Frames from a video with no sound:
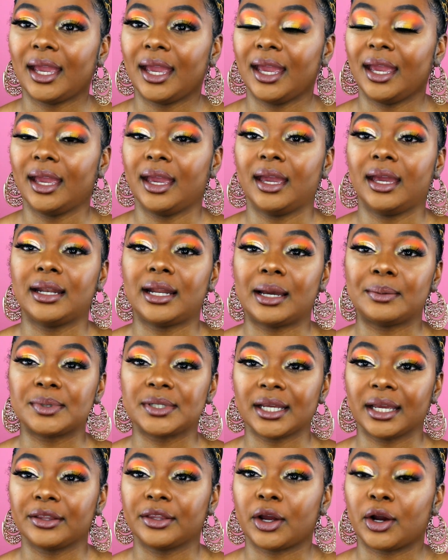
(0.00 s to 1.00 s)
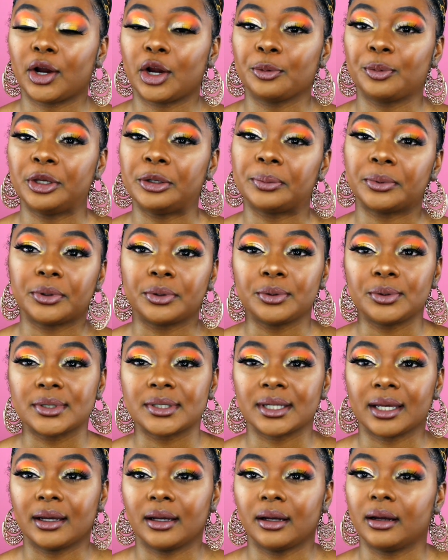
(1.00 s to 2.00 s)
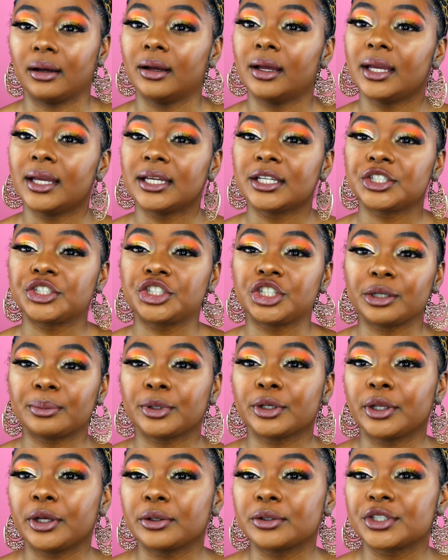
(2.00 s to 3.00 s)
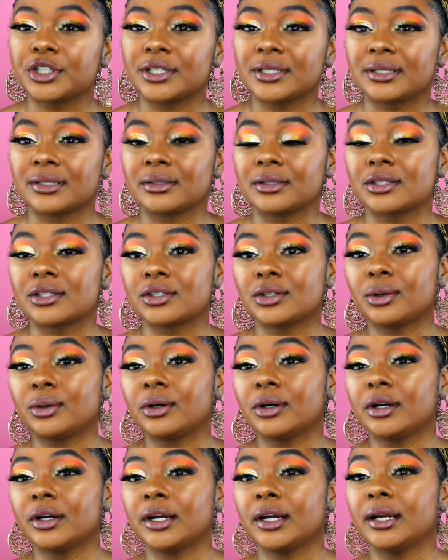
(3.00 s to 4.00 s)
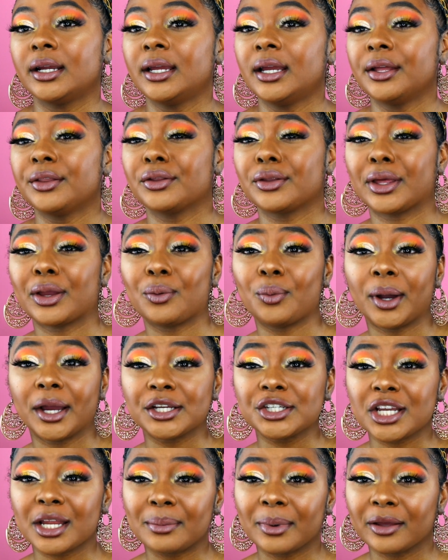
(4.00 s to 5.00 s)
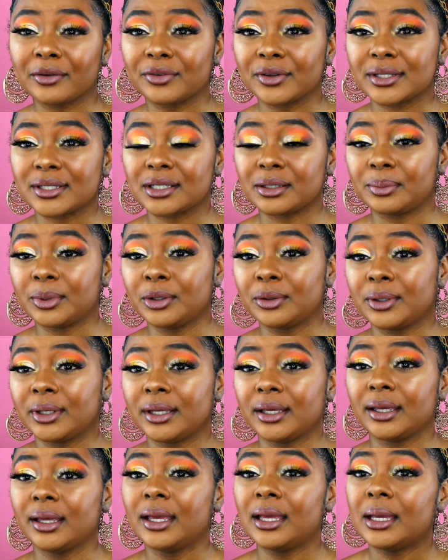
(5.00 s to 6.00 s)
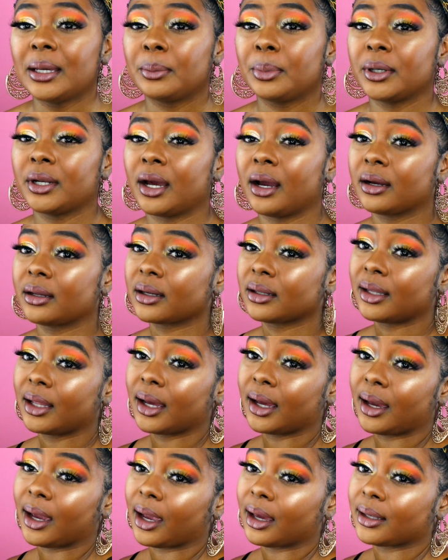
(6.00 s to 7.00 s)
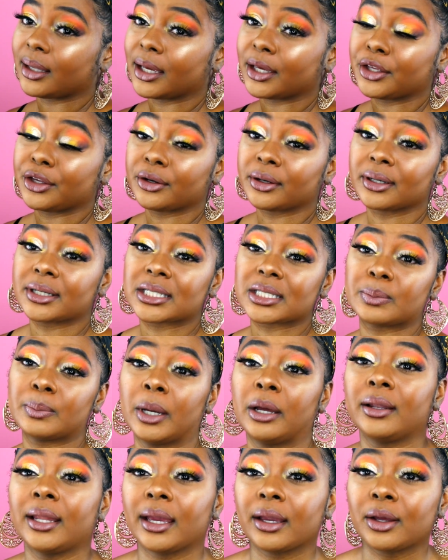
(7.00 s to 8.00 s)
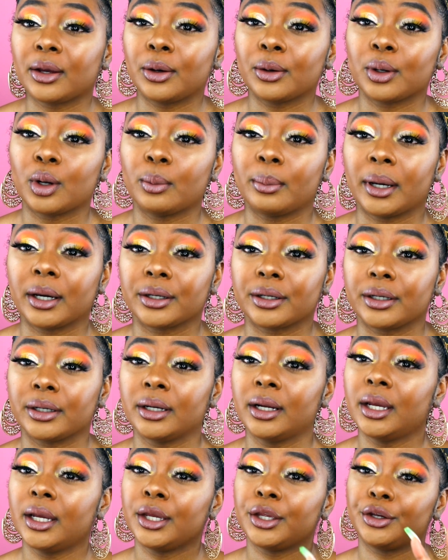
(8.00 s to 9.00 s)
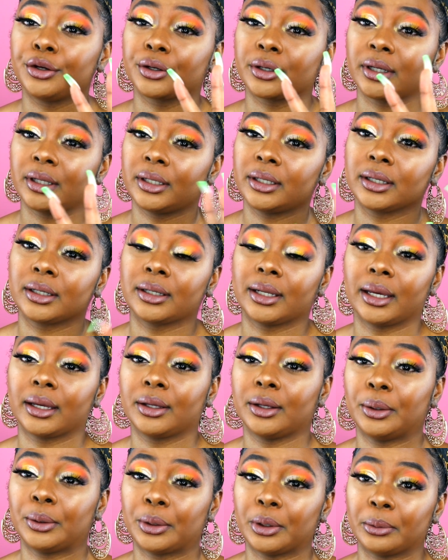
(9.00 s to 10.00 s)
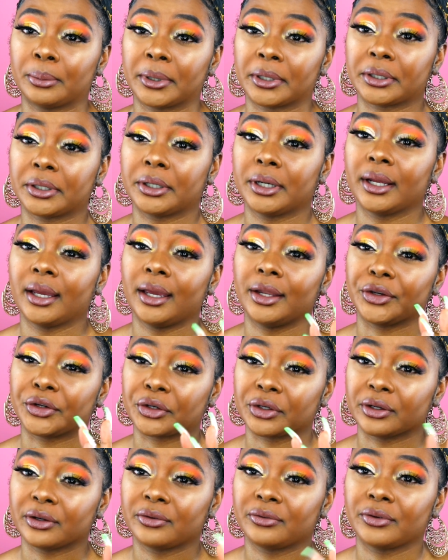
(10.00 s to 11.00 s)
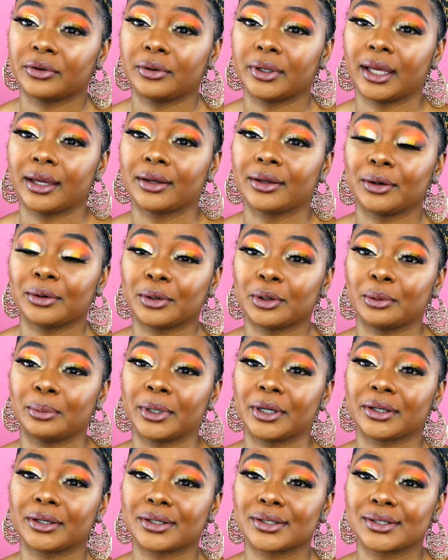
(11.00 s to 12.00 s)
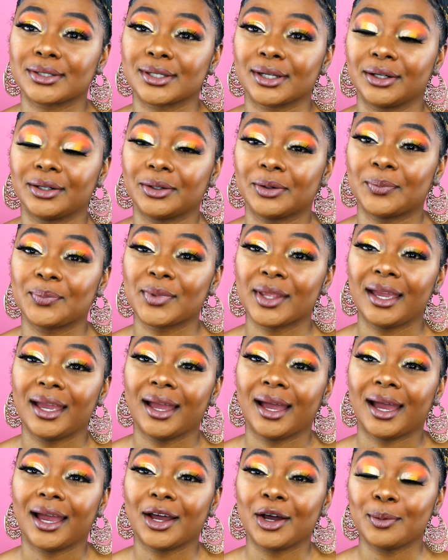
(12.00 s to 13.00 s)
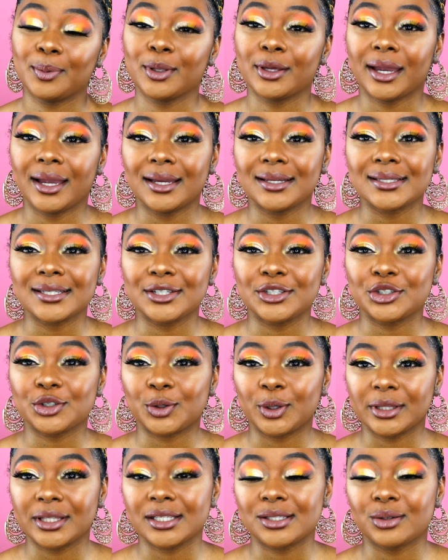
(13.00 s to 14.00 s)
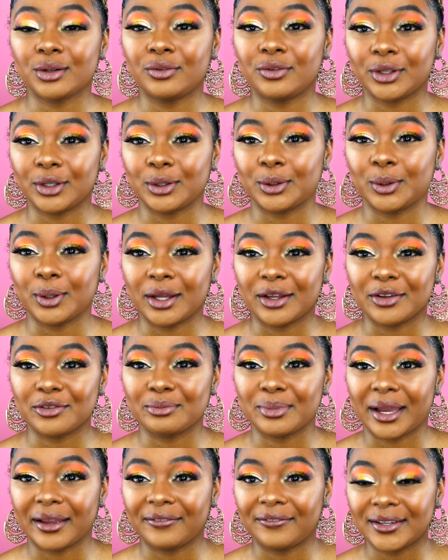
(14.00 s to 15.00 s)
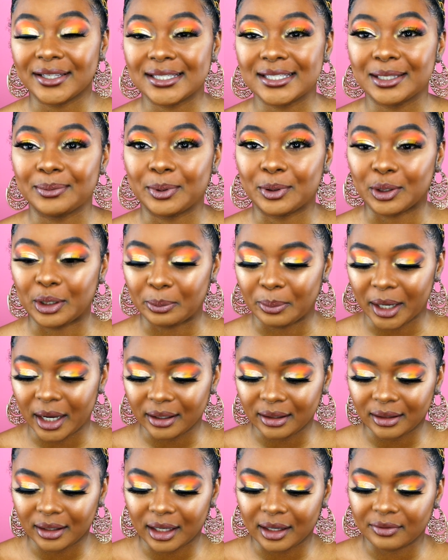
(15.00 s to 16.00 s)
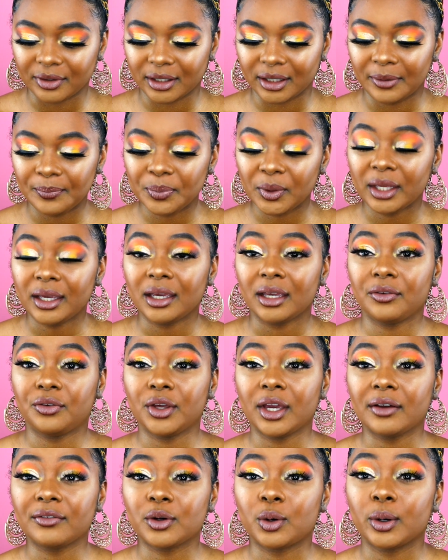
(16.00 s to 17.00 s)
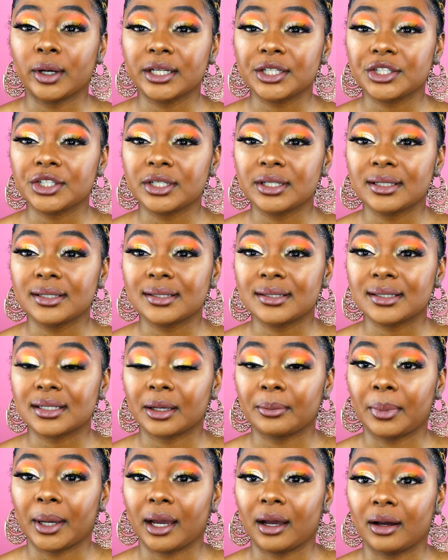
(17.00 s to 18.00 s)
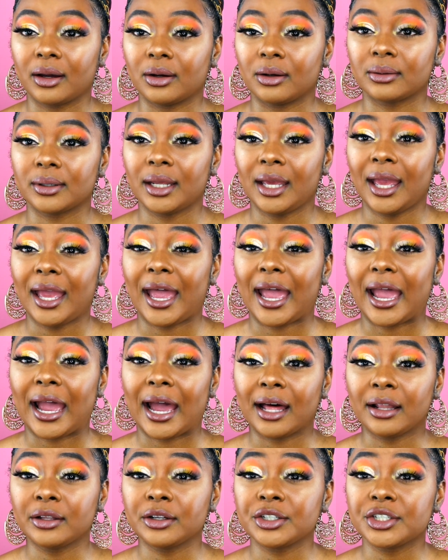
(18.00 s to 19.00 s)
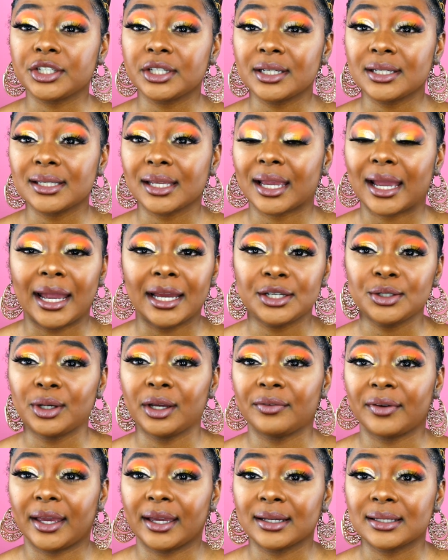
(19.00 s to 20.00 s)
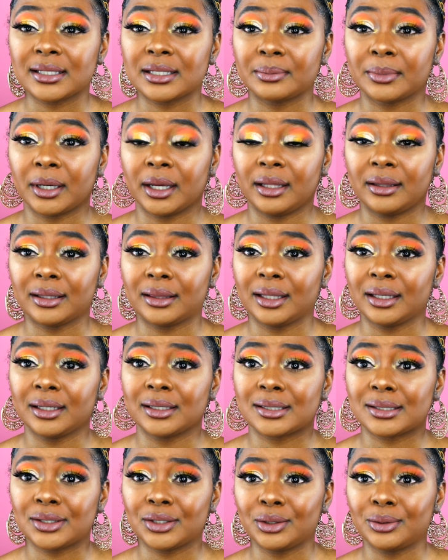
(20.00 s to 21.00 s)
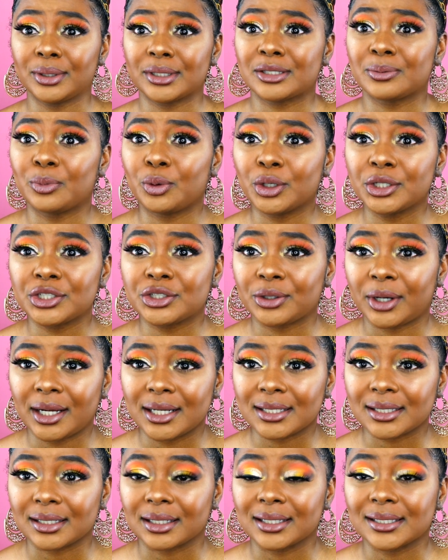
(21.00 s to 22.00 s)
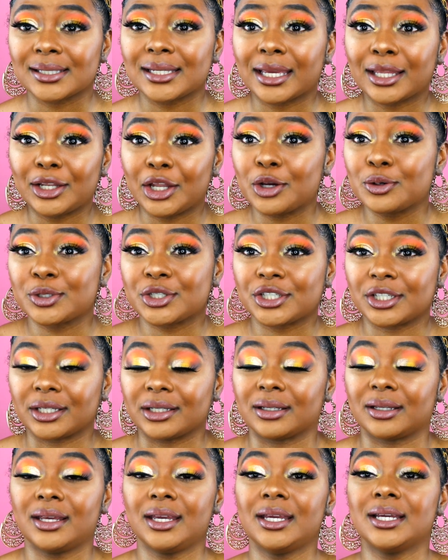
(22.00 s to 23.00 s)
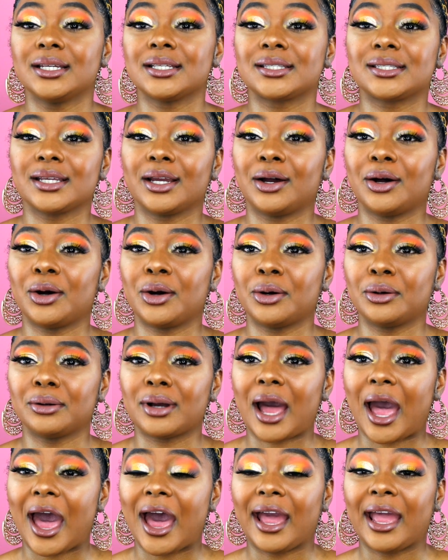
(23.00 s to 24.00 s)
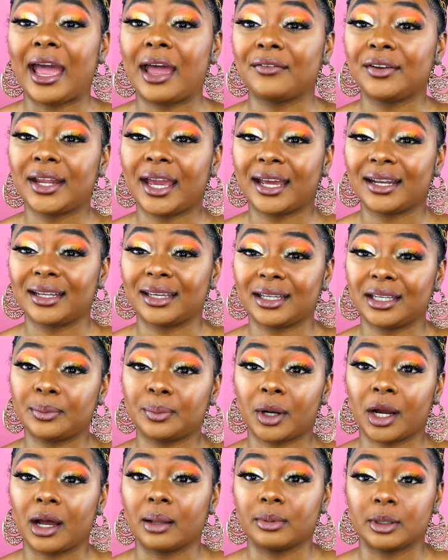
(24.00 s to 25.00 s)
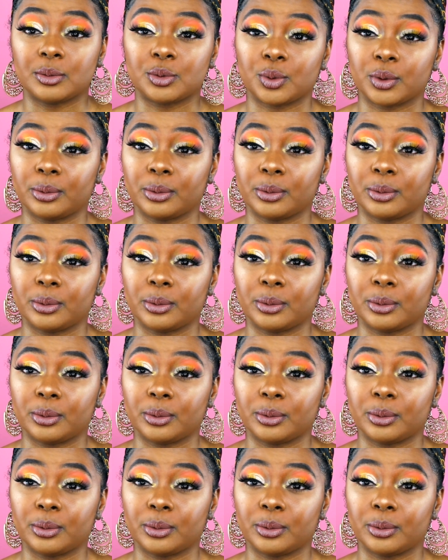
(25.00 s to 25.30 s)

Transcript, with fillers: And I'm saying there are people who sell shimmer lotions in the store. They're like, why should I buy Fenty Beauty? But not gonna lie, like, you're gonna smell like cocoa butter, you're gonna look like cocoa butter, and you're gonna feel like cocoa butter. So I hope you guys enjoyed this review of my Fenty Beauty Body Lava. If you have questions about allergies, like, I do have eczema, and the thing is too, it's moisturizing, it's like lotion, so I haven't had any problems